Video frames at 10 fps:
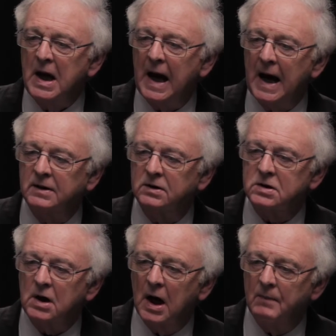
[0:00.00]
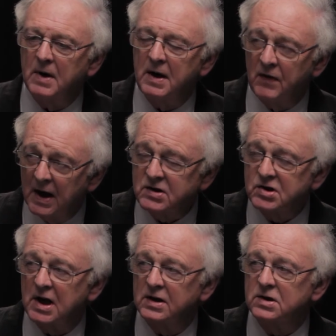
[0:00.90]
And in that
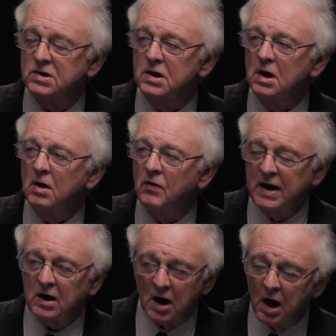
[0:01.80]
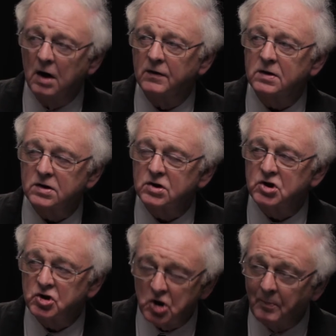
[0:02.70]
sense, they can't
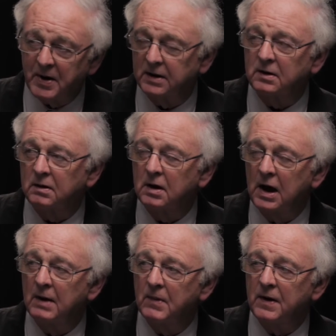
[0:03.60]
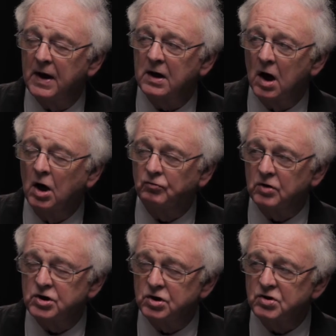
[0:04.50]
stop it. They can't
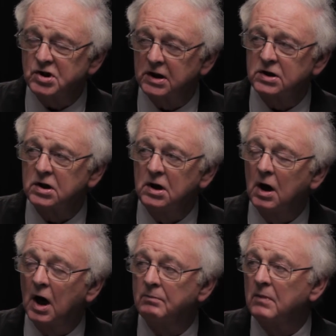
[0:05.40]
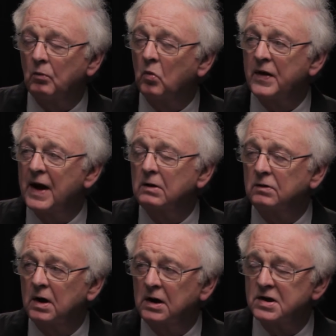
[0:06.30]
reduce it without,
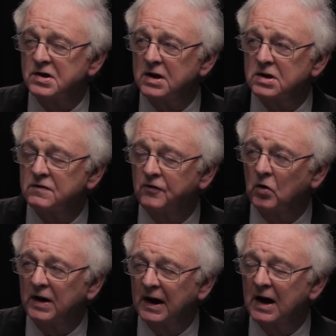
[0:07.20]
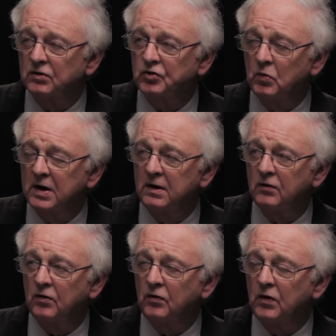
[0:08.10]
in a sense, falling out
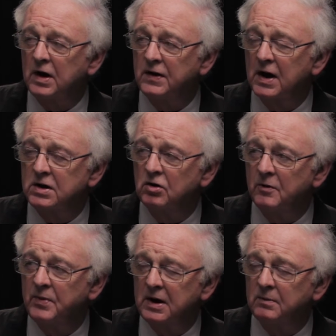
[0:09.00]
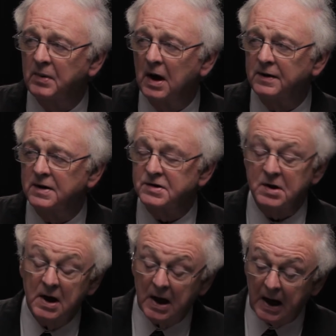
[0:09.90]
with their European partners.
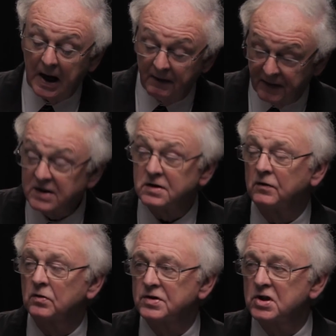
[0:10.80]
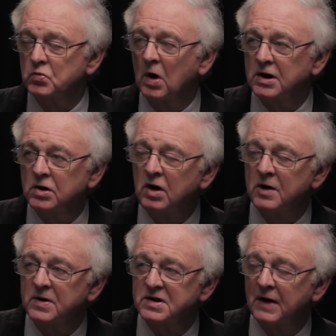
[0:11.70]
And that, of course, is why
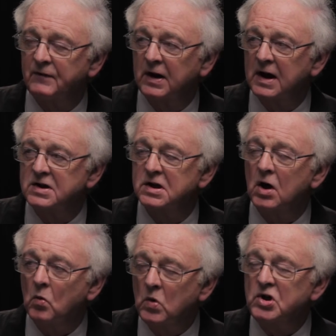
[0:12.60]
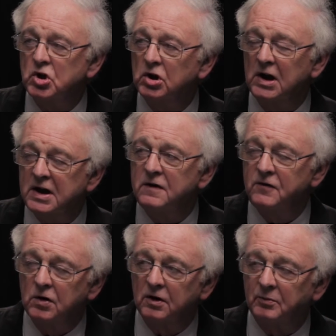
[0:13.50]
UKIP is advocating we should leave
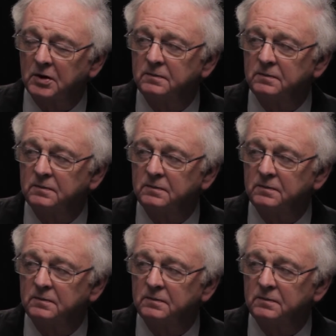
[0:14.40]
Europe.